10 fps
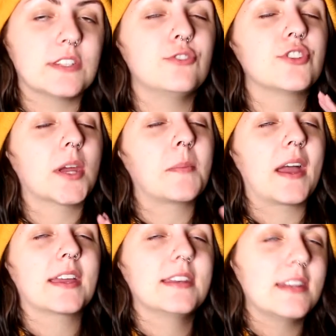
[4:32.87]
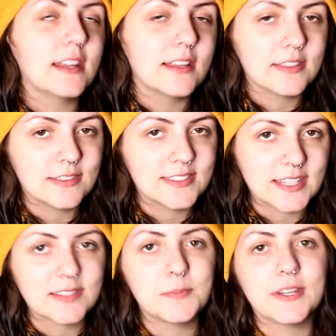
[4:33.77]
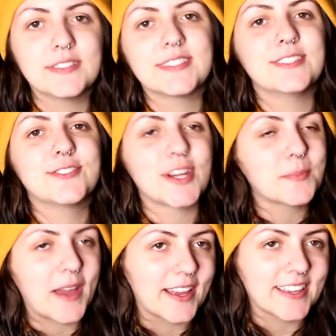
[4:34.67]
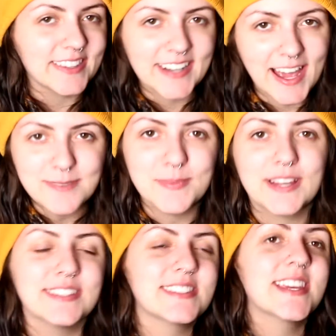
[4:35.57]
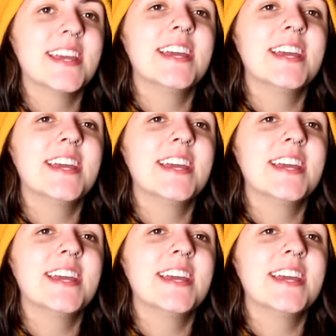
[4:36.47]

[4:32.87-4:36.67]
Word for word: and you check back in 6 months, and you check back in the 9 months,